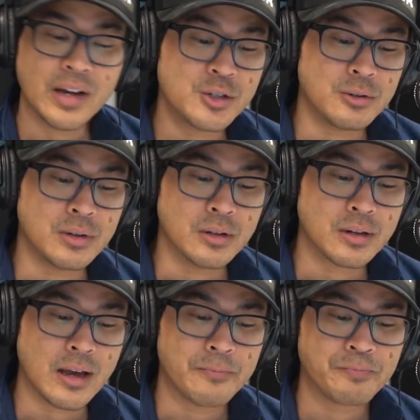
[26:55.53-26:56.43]
you to look
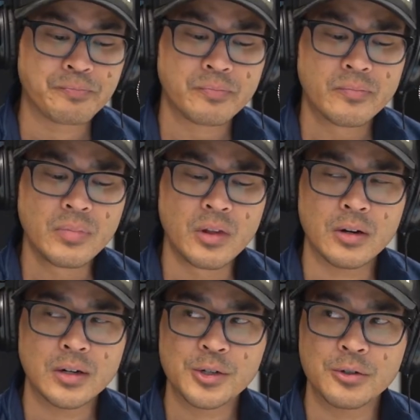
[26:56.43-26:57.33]
at our
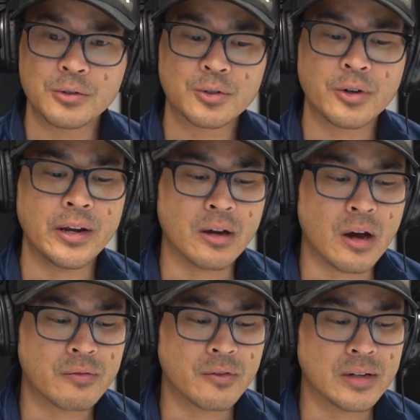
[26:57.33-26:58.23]
additional training
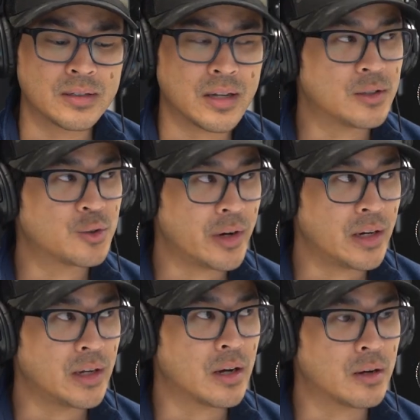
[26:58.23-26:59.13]
offerings at
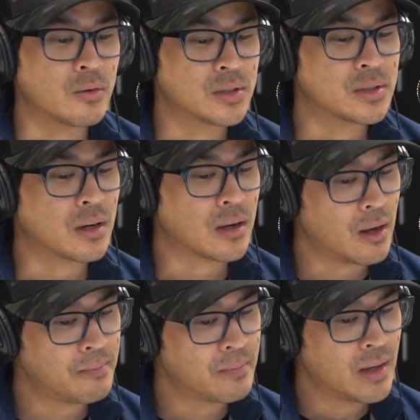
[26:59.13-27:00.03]

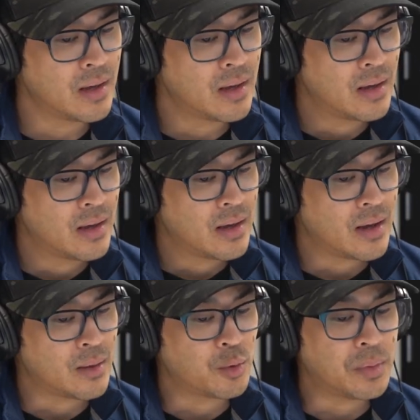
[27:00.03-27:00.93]
training.noritz.com.
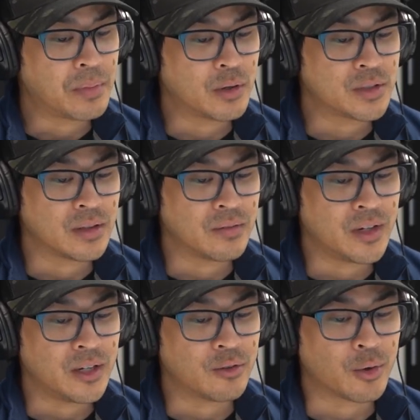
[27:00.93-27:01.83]
And we'll be posting the
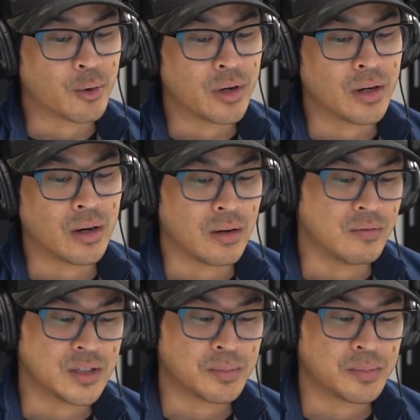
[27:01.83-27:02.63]
video recording of this